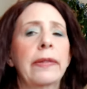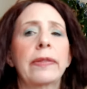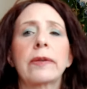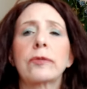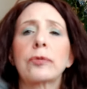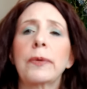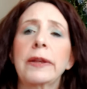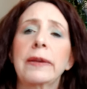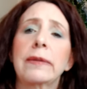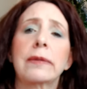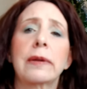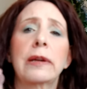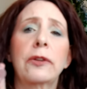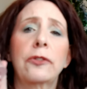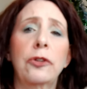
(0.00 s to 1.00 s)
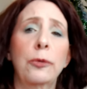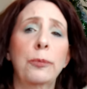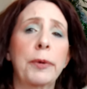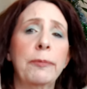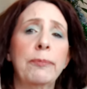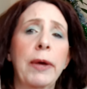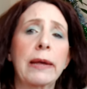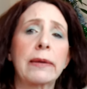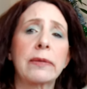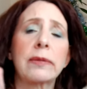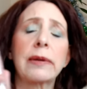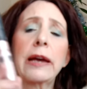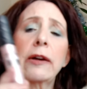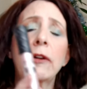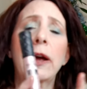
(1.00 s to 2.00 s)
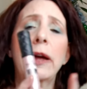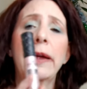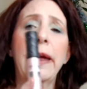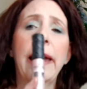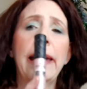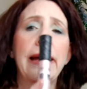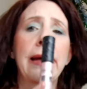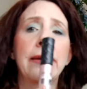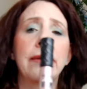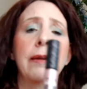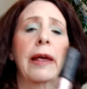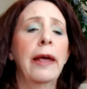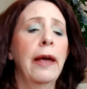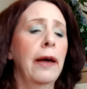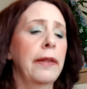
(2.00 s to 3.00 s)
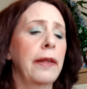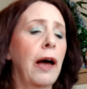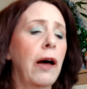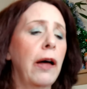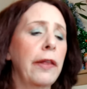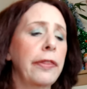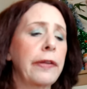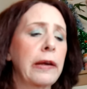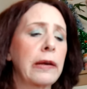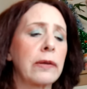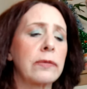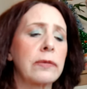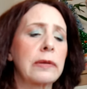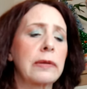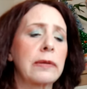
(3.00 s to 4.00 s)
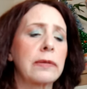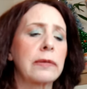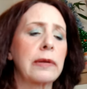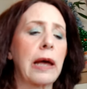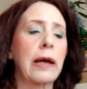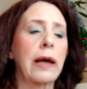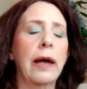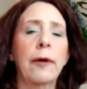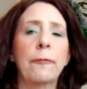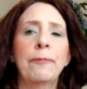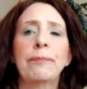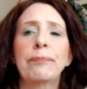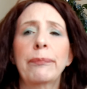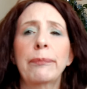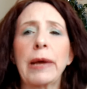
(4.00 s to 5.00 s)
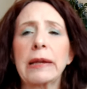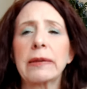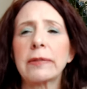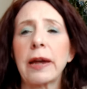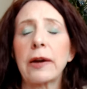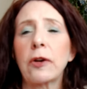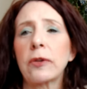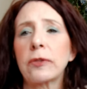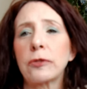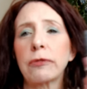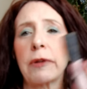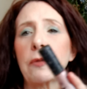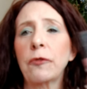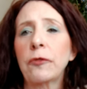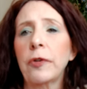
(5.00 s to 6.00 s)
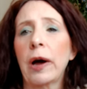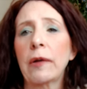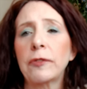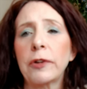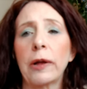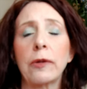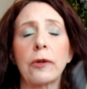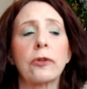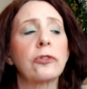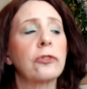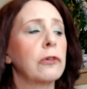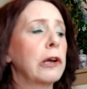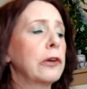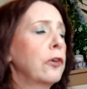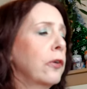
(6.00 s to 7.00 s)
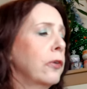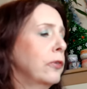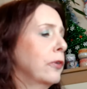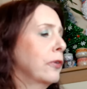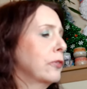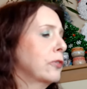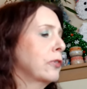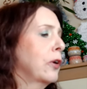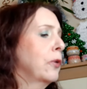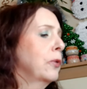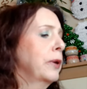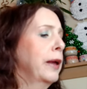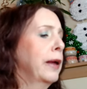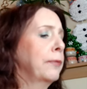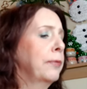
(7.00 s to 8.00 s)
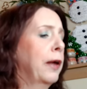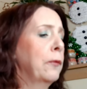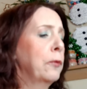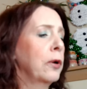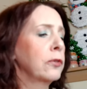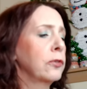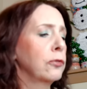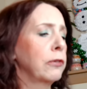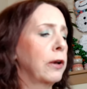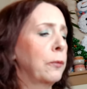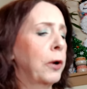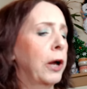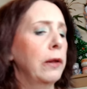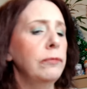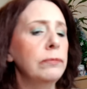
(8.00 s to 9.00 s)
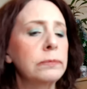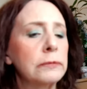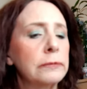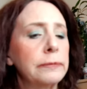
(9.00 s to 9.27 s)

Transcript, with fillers: This one's a tubing mascara, and all the Essence um, mascaras run $5 or under, so yeah, that works real well.